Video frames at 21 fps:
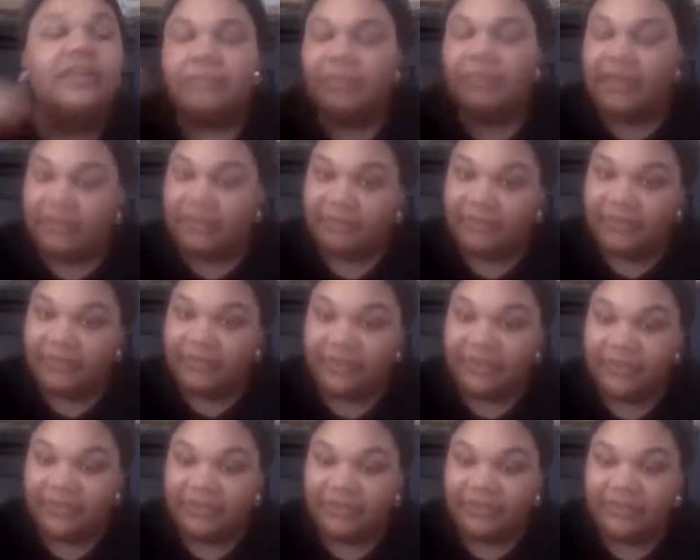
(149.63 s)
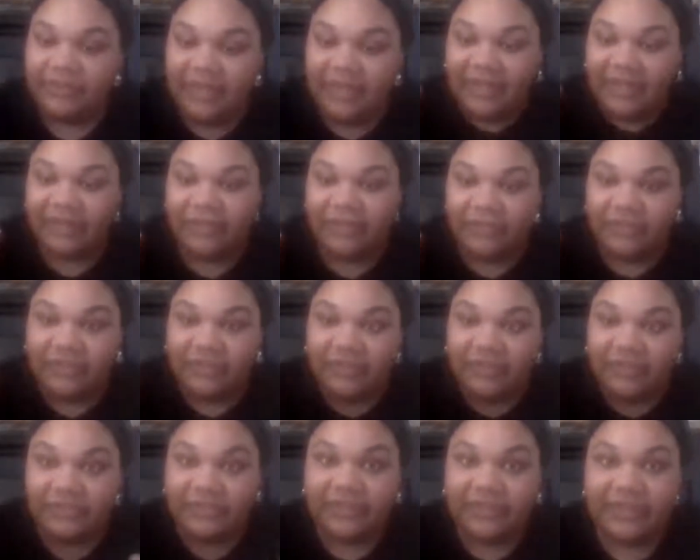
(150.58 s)
But for those that are
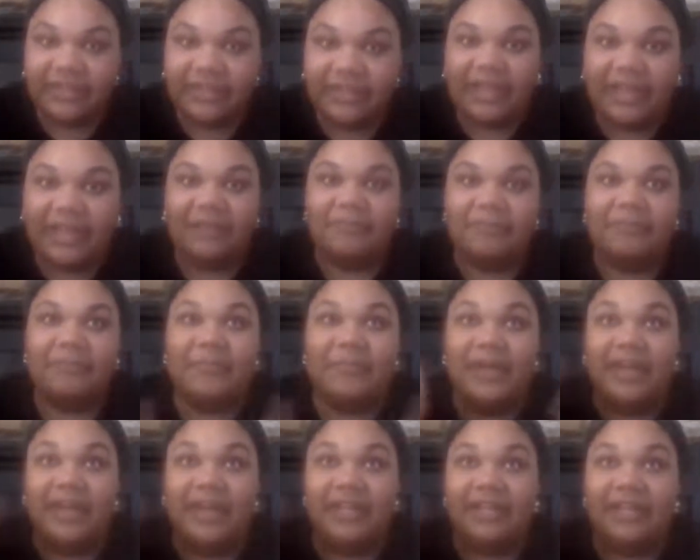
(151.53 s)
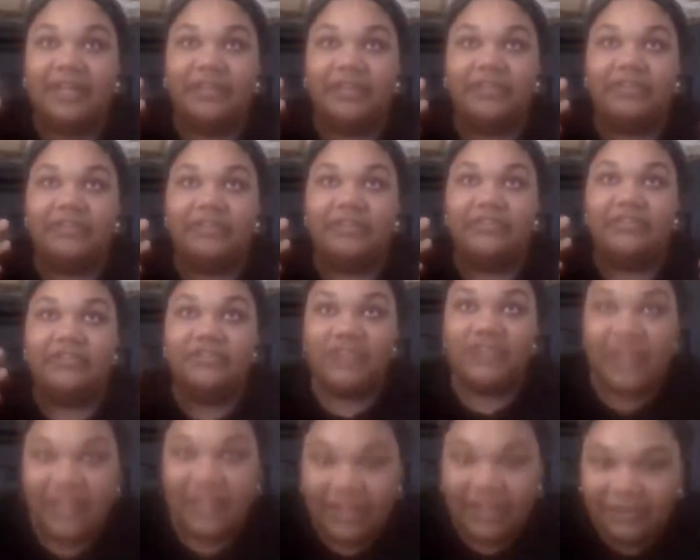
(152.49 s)
just looking at my
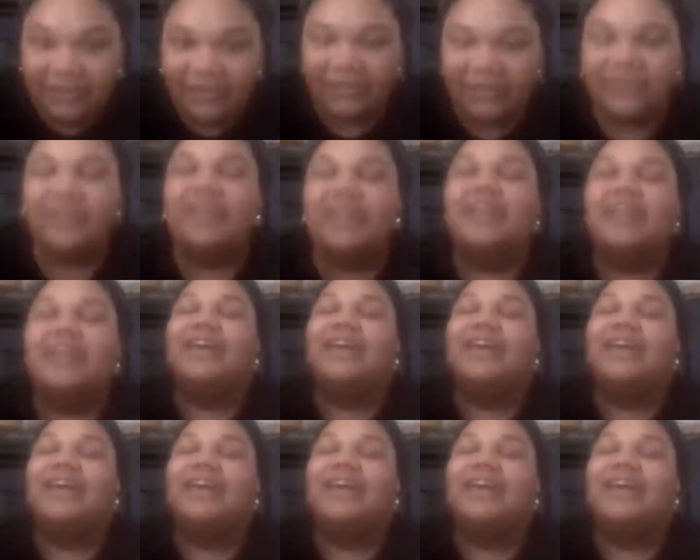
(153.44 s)
channel,